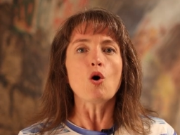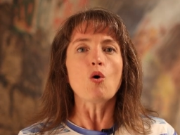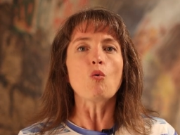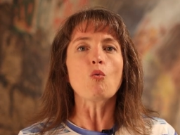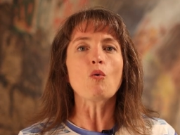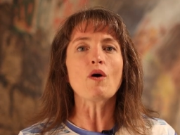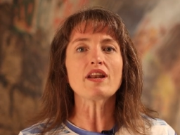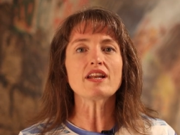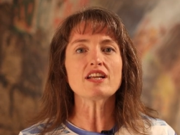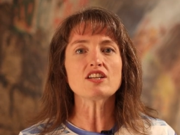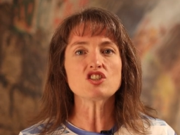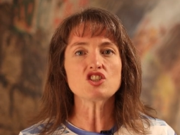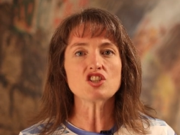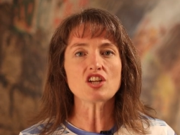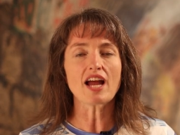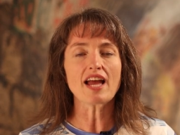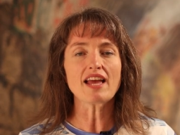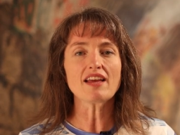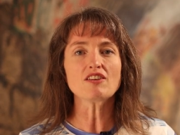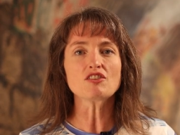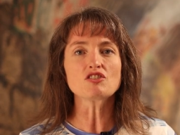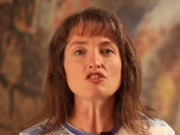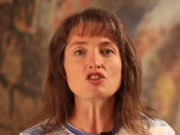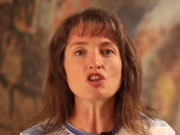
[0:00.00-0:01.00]
When a
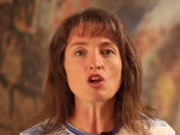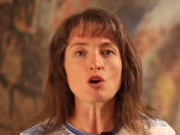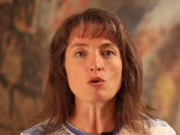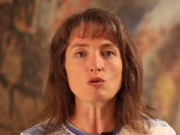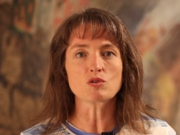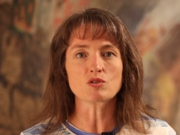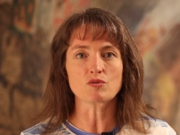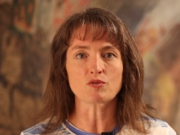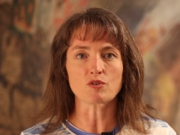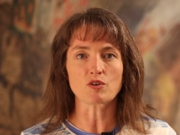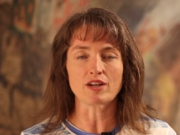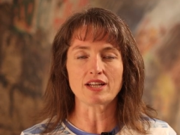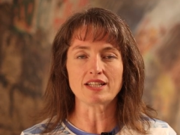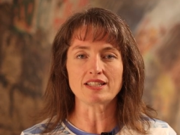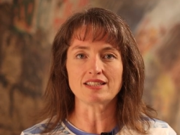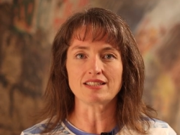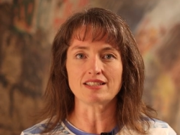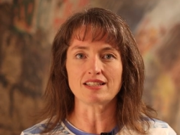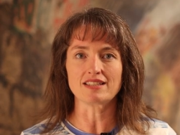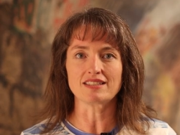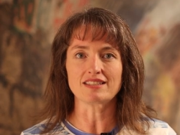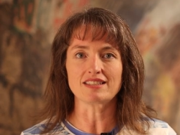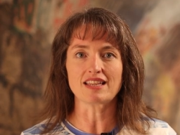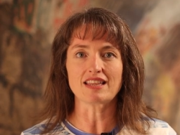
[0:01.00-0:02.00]
child knows, for
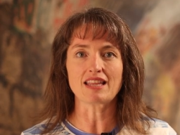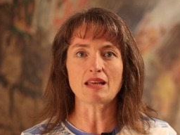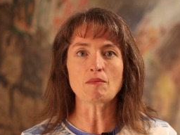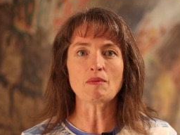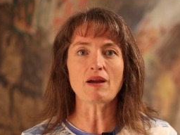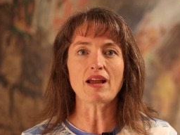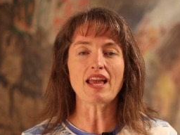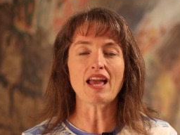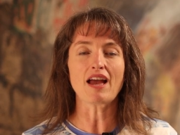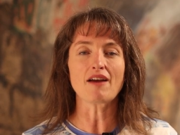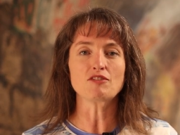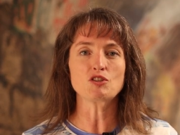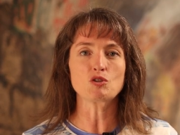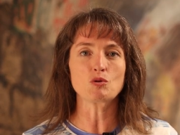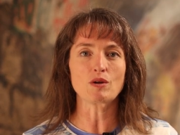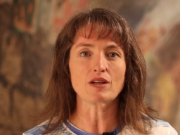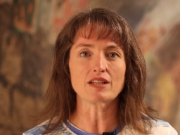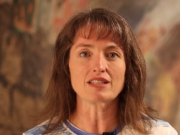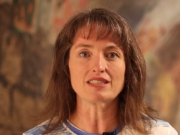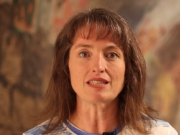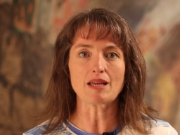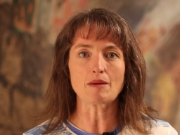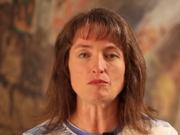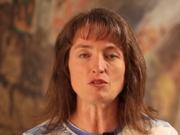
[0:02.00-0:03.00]
instance, that they might have to
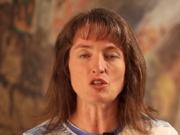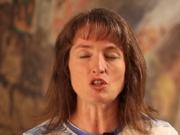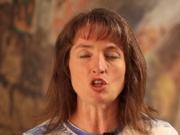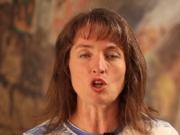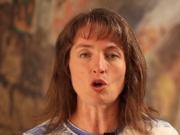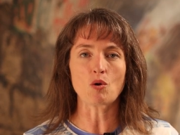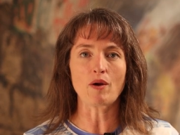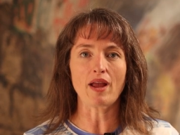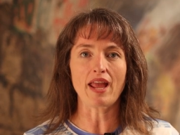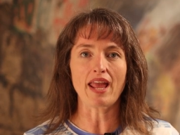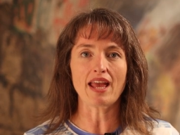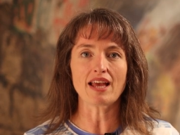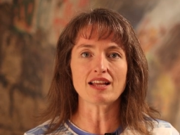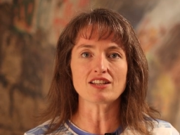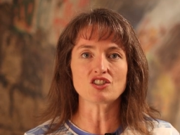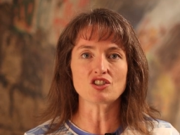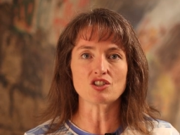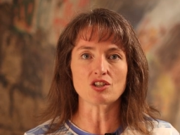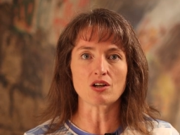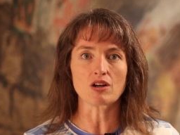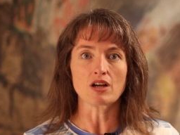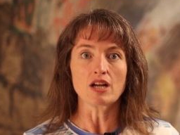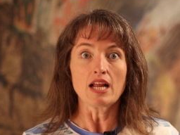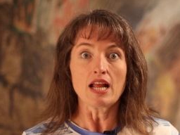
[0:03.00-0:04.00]
accept a no
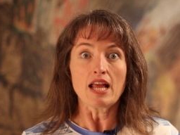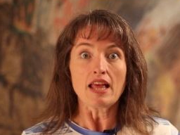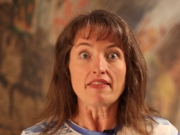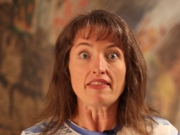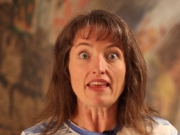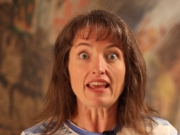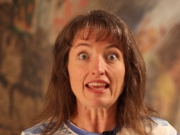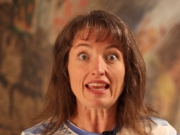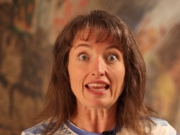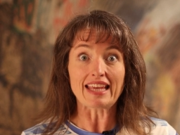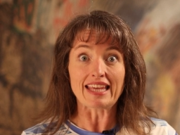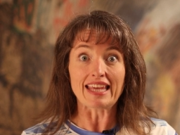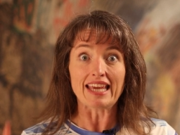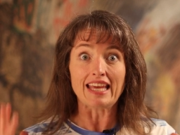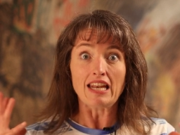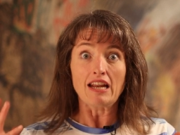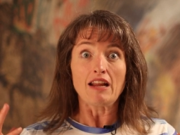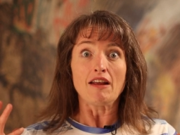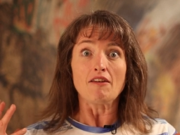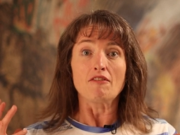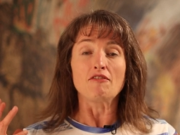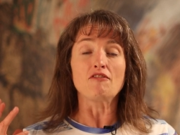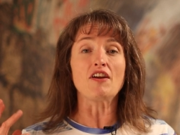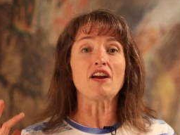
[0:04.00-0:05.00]
answer, they can
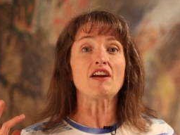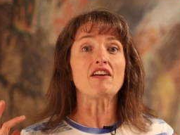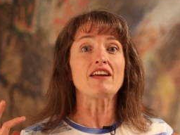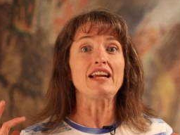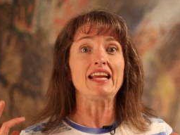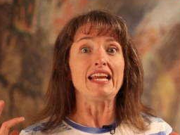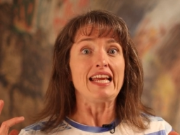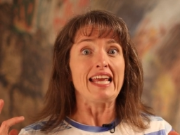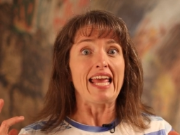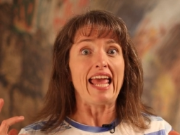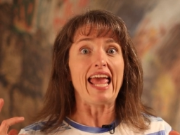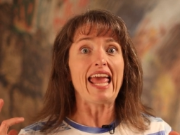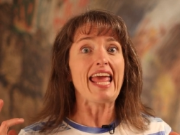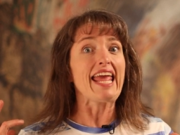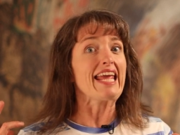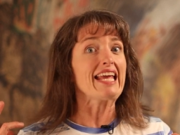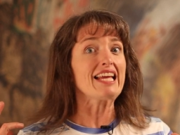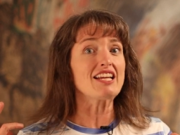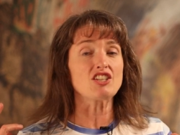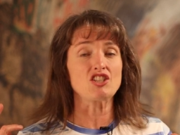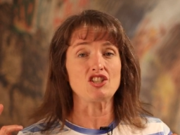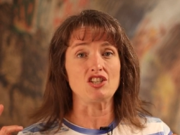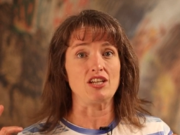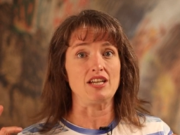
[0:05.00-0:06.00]
get very
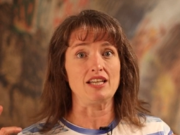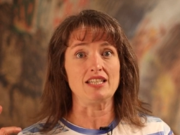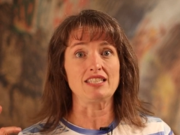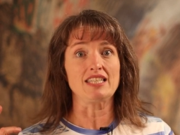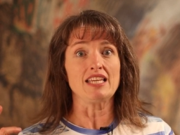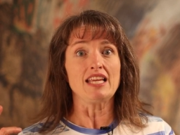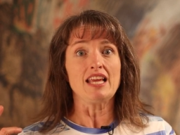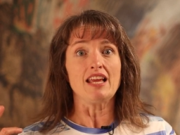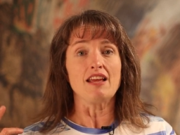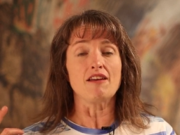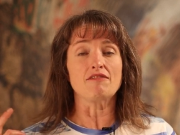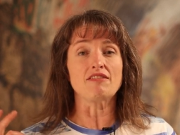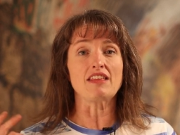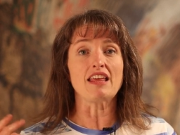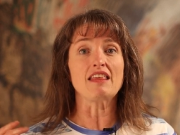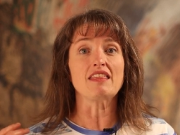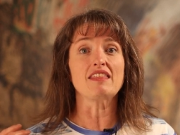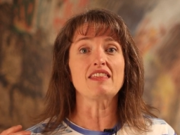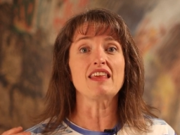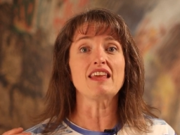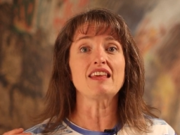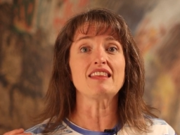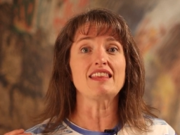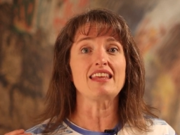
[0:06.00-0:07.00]
anxious if they
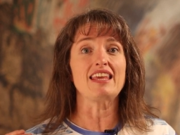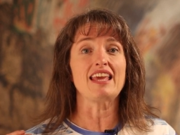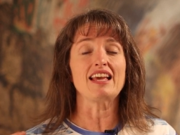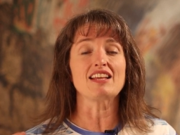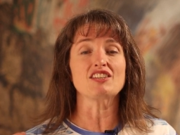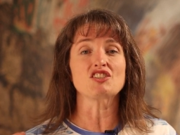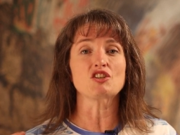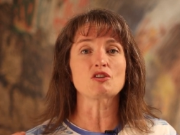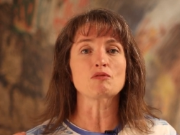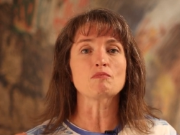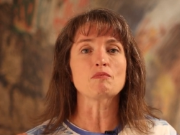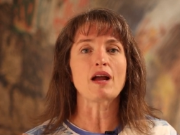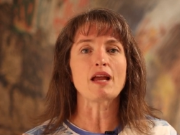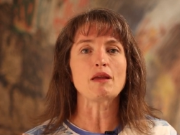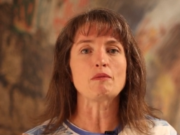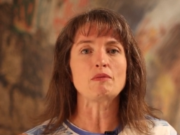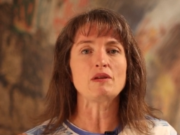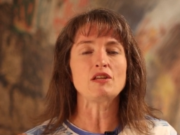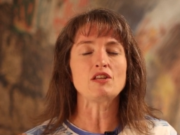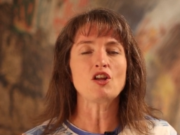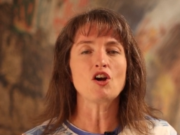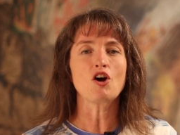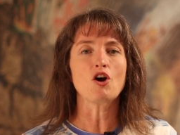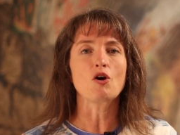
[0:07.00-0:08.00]
think the answer might
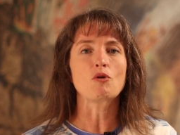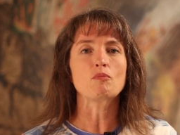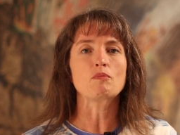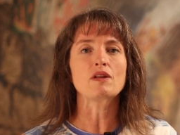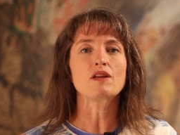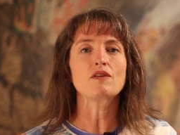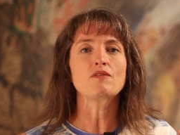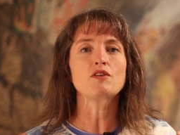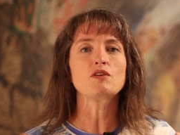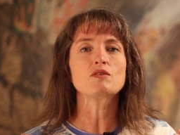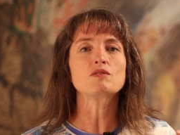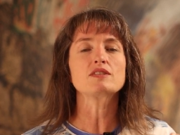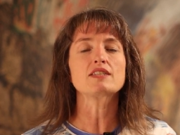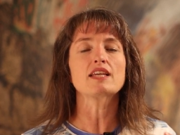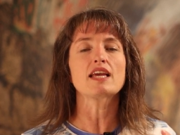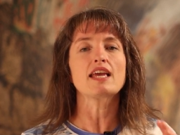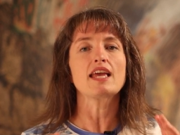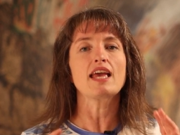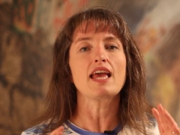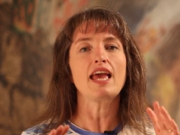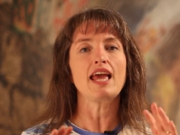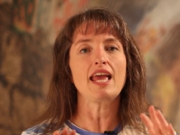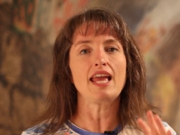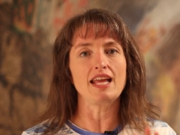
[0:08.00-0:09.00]
be no. But if you
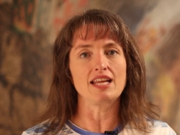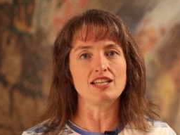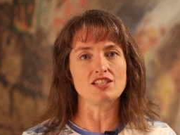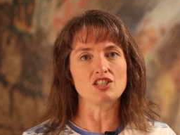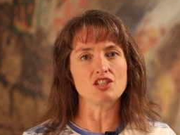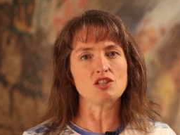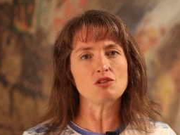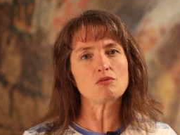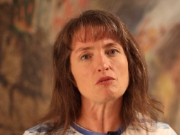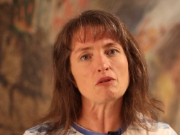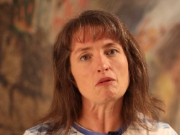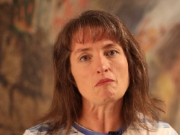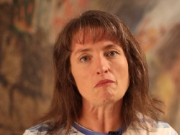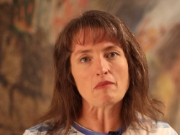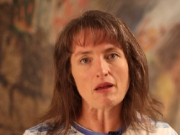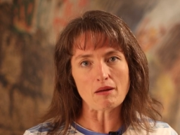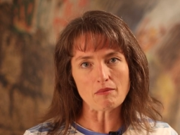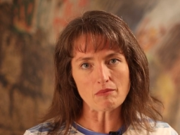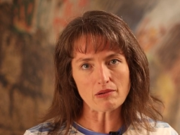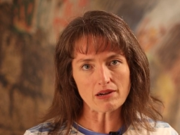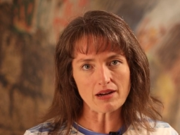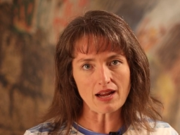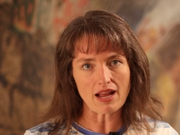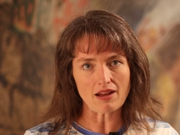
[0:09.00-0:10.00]
say, hey, do you
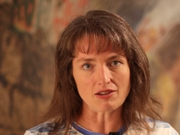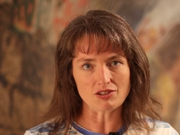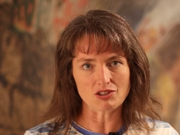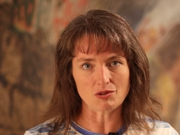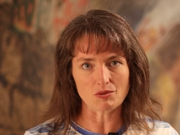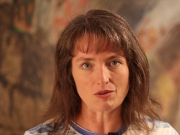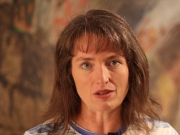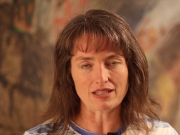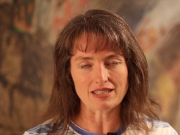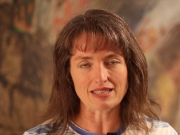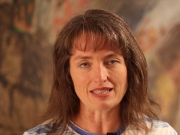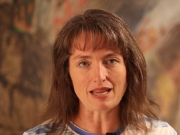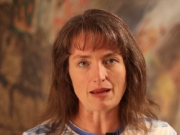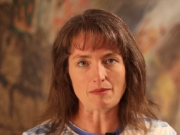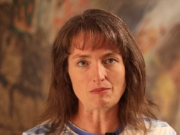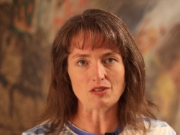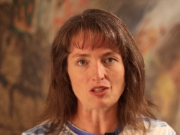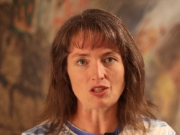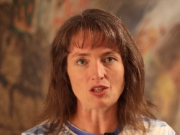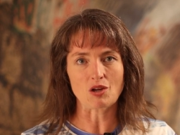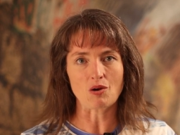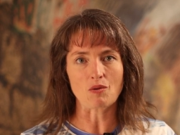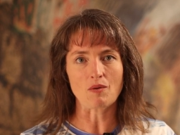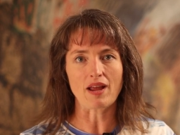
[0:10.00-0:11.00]
remember how to
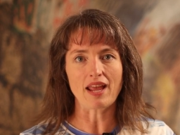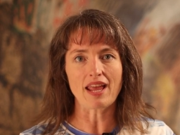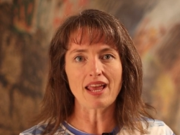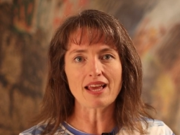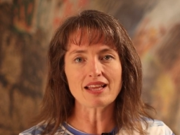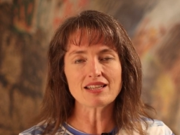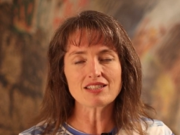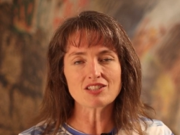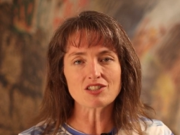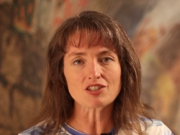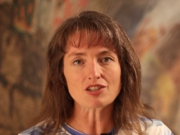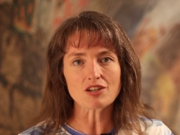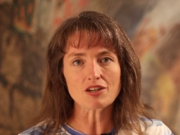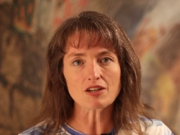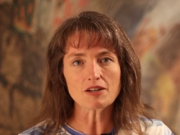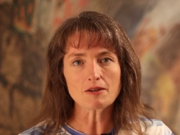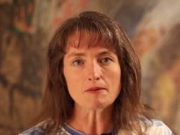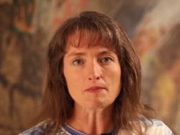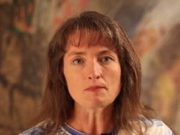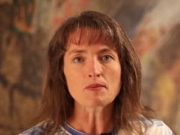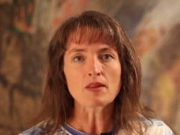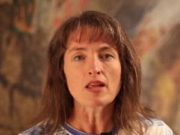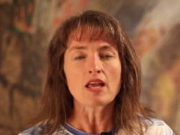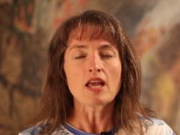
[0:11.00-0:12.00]
accept a no answer?